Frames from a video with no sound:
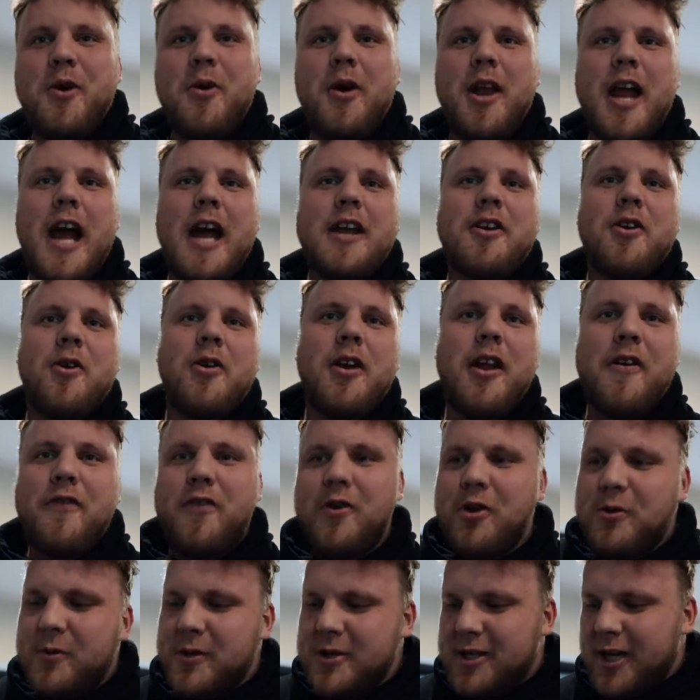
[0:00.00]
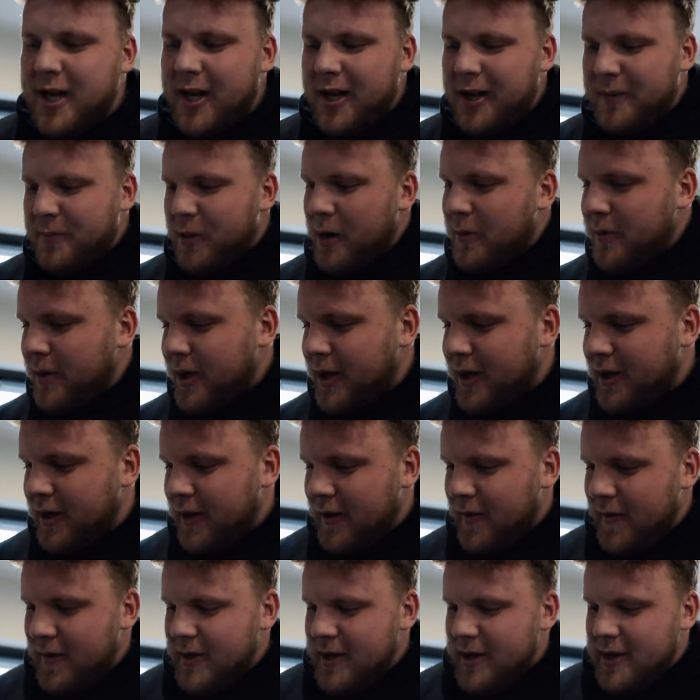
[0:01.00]
Well, I don't. If Luke was here, he'd probably
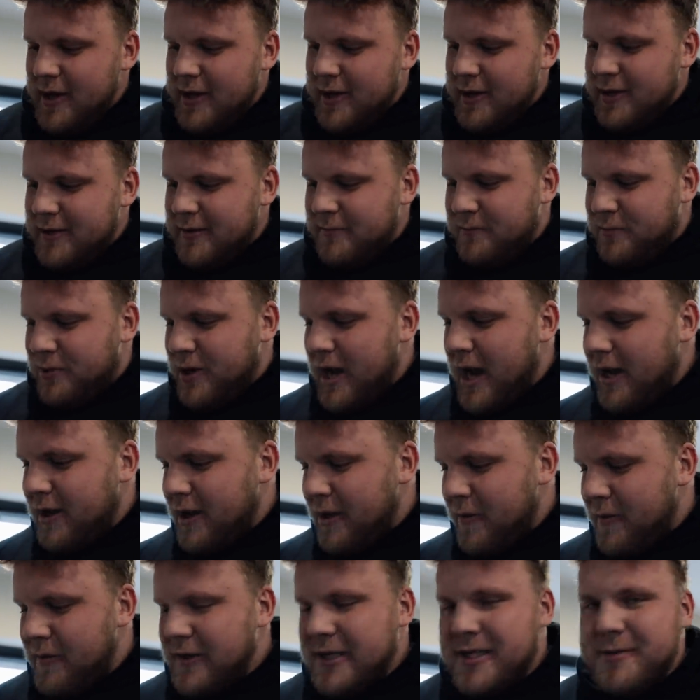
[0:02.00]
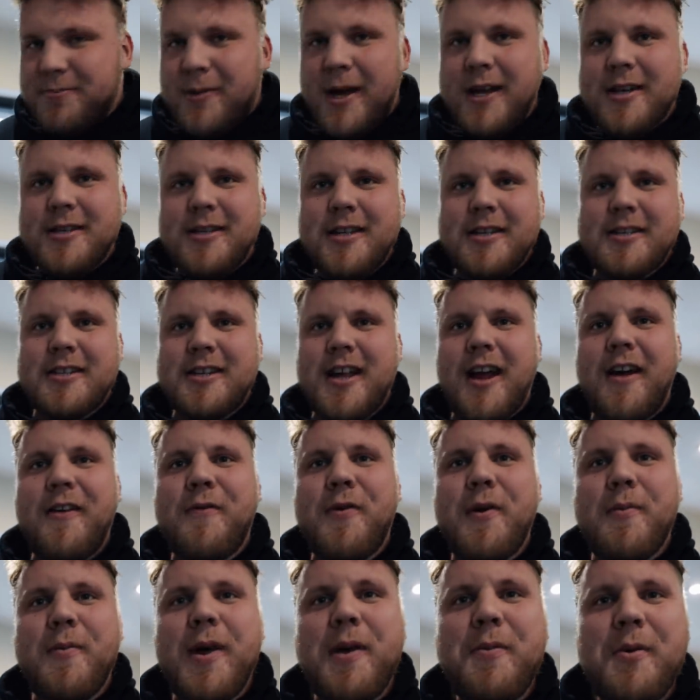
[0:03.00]
plant them with spicy
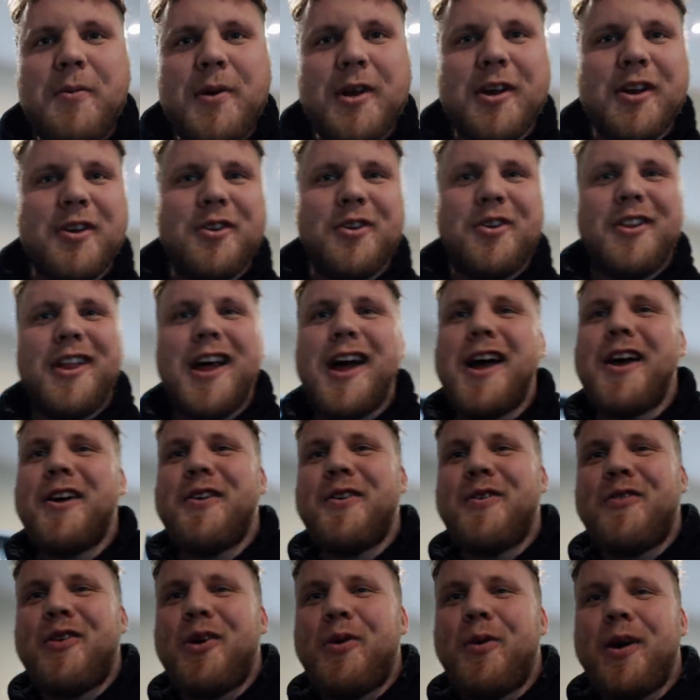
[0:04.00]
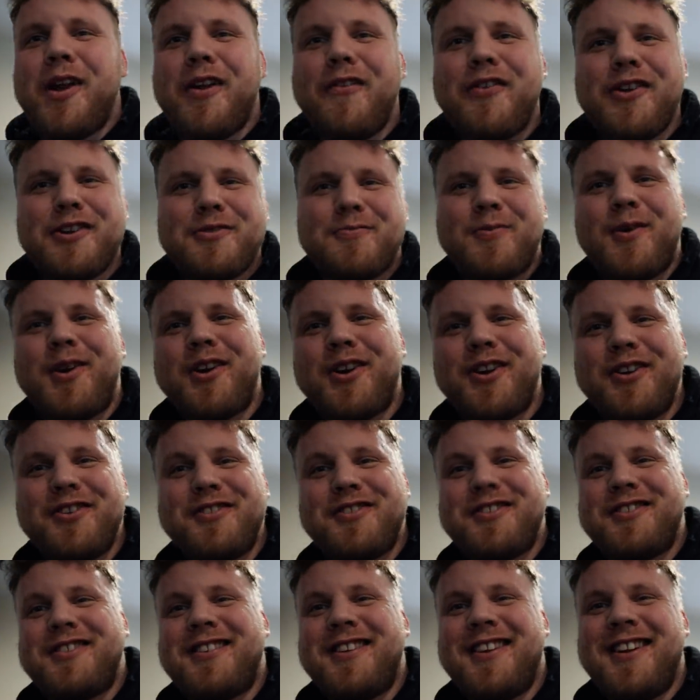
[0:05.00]
stuff, but maybe we could do that for one of his
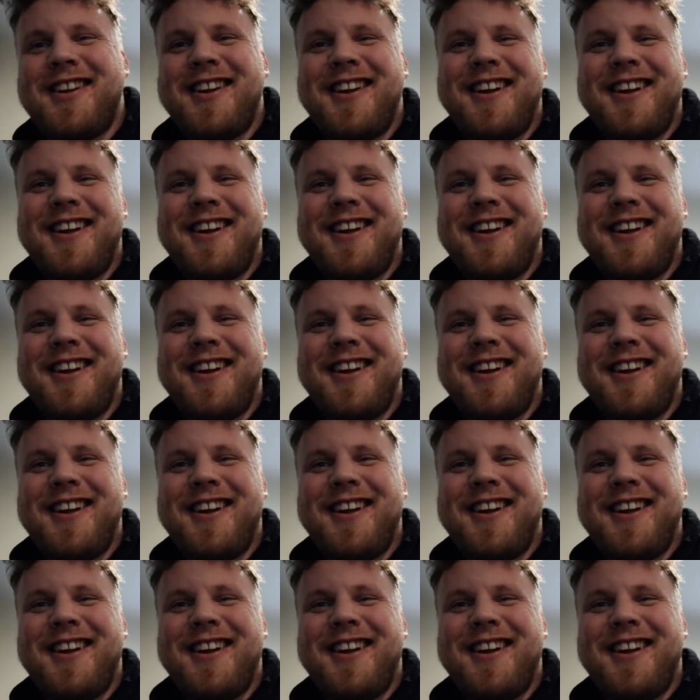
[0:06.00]
burgers.